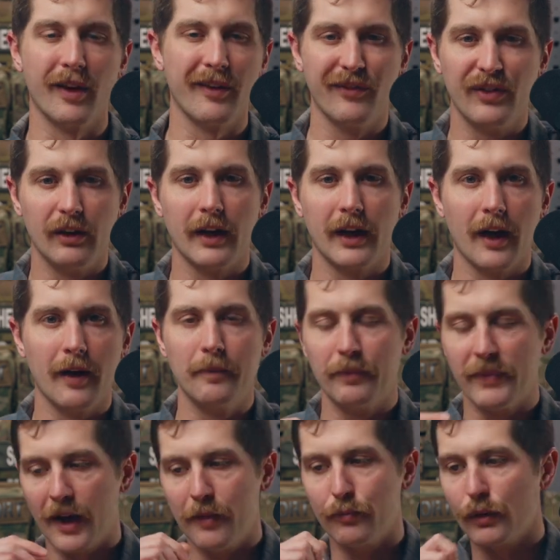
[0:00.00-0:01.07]
I feel like
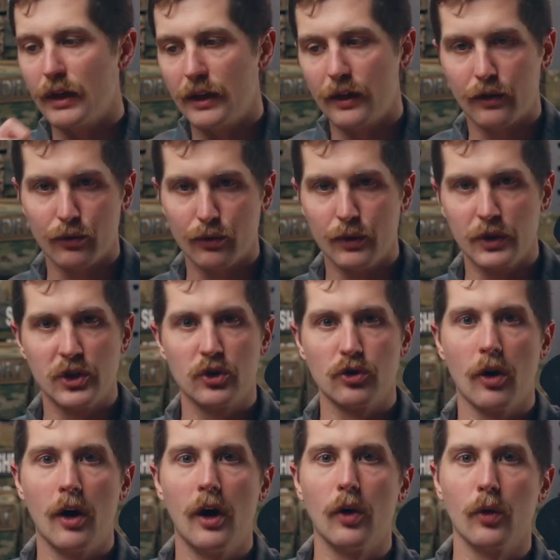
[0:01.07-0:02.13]
I'm breathing through a
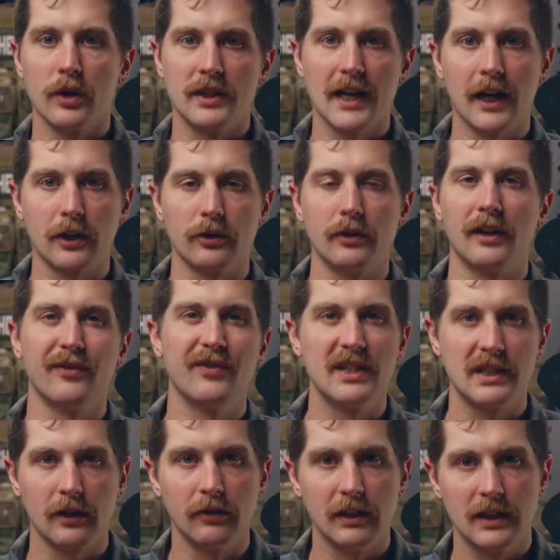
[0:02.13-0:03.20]
straw, or it's actually like
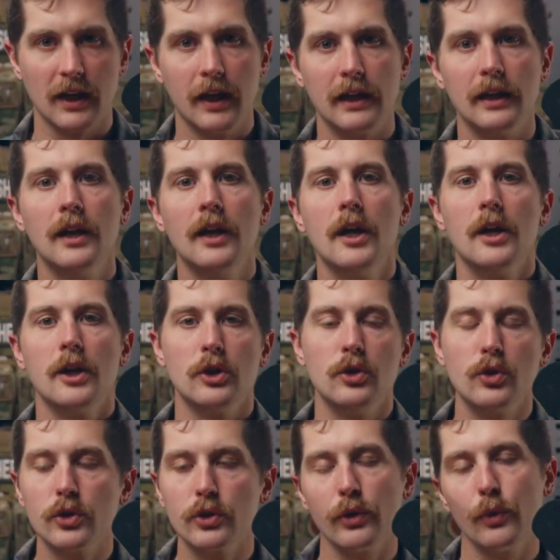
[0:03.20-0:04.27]
physically tight.
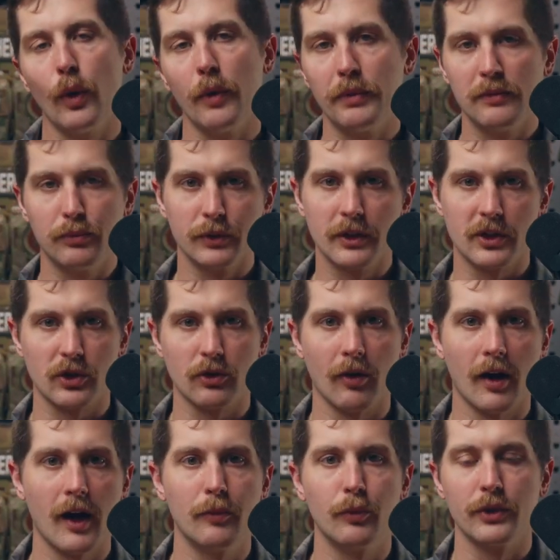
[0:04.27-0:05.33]
Usually what people describe with the